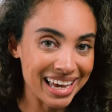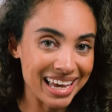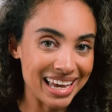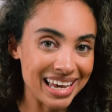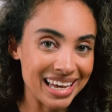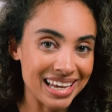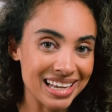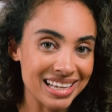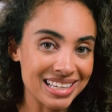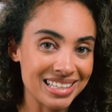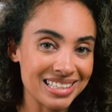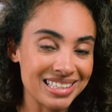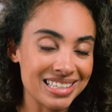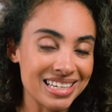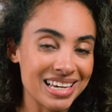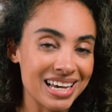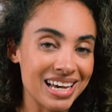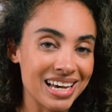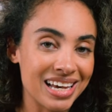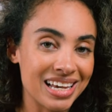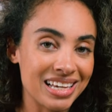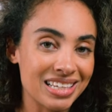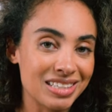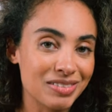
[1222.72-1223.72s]
And
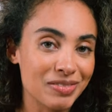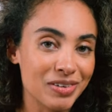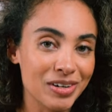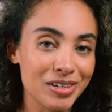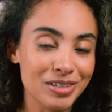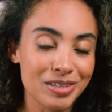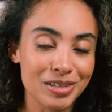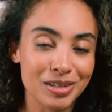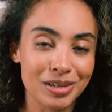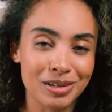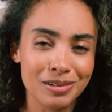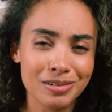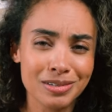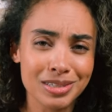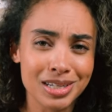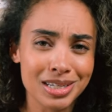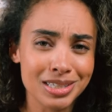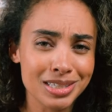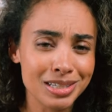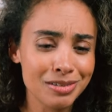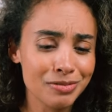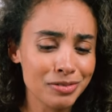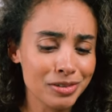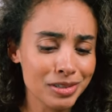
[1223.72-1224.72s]
uh, as far as it goes,
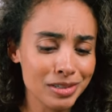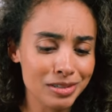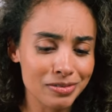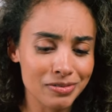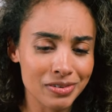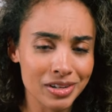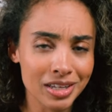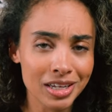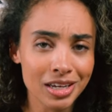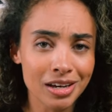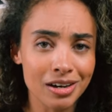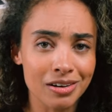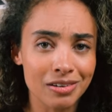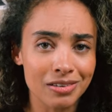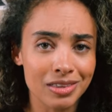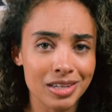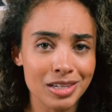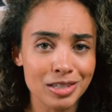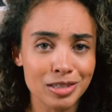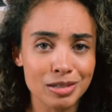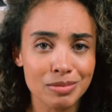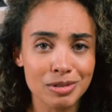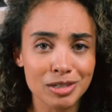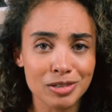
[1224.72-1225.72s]
that's it for this video.
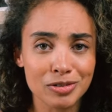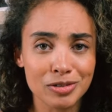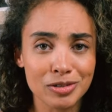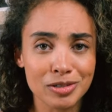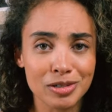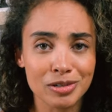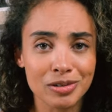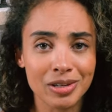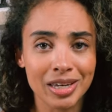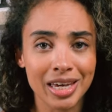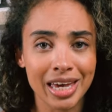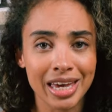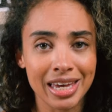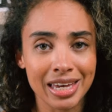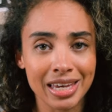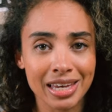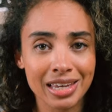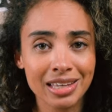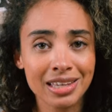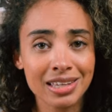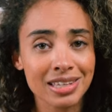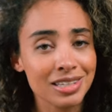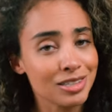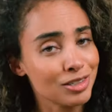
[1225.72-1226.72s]
Thanks so much for tuning
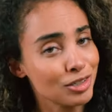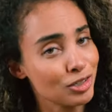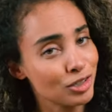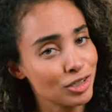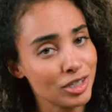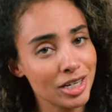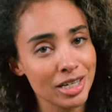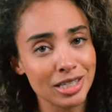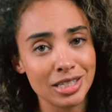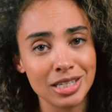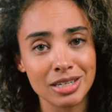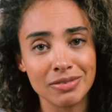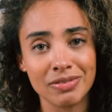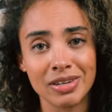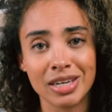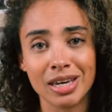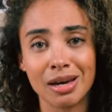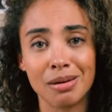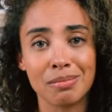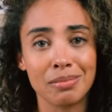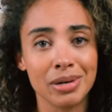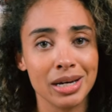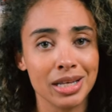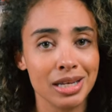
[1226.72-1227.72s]
in. This is Shade
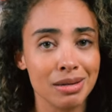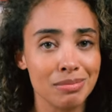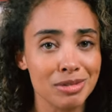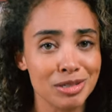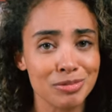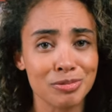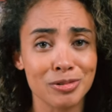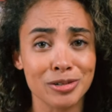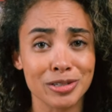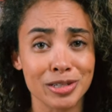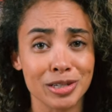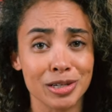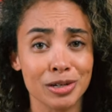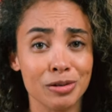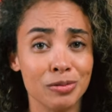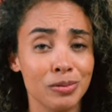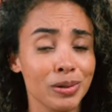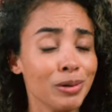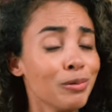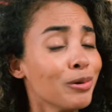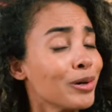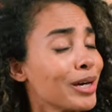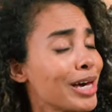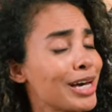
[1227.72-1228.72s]
TV. My name is Marissa Hill.
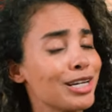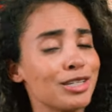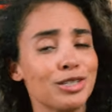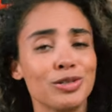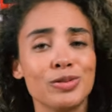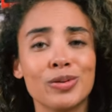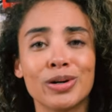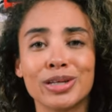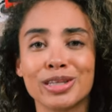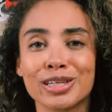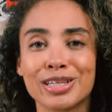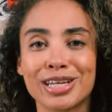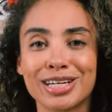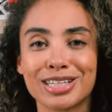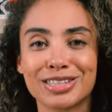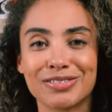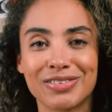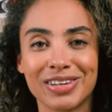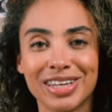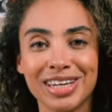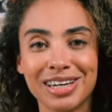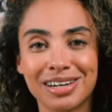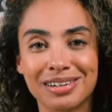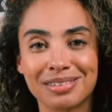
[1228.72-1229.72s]
We will catch you on the next
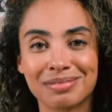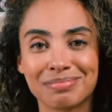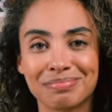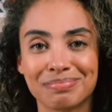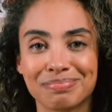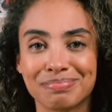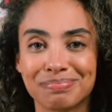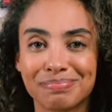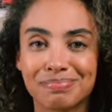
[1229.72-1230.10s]
video.